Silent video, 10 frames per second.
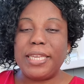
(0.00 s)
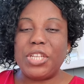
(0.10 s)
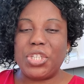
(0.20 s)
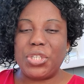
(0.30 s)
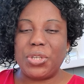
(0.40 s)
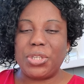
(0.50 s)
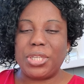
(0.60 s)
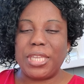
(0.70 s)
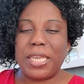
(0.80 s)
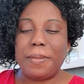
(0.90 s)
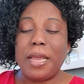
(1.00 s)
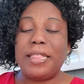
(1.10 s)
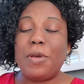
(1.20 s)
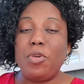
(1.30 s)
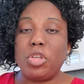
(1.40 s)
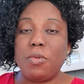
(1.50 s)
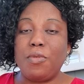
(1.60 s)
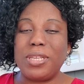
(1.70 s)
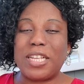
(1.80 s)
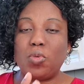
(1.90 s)
In Jesus' name, the wisdom
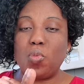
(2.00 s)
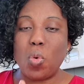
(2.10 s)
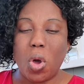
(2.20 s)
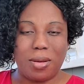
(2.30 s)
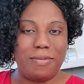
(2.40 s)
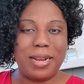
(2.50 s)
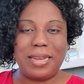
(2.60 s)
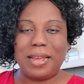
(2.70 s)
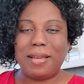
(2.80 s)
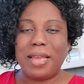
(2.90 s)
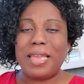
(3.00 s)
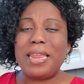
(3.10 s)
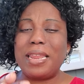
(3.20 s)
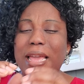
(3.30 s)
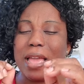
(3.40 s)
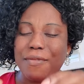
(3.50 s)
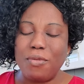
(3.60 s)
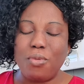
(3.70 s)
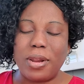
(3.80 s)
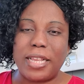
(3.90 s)
of God is at work right now in
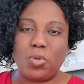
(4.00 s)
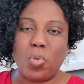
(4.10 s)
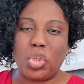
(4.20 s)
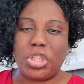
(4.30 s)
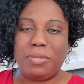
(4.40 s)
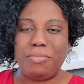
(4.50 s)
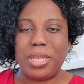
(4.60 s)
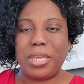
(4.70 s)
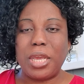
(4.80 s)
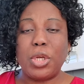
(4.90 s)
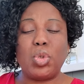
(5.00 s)
everyone that's watching me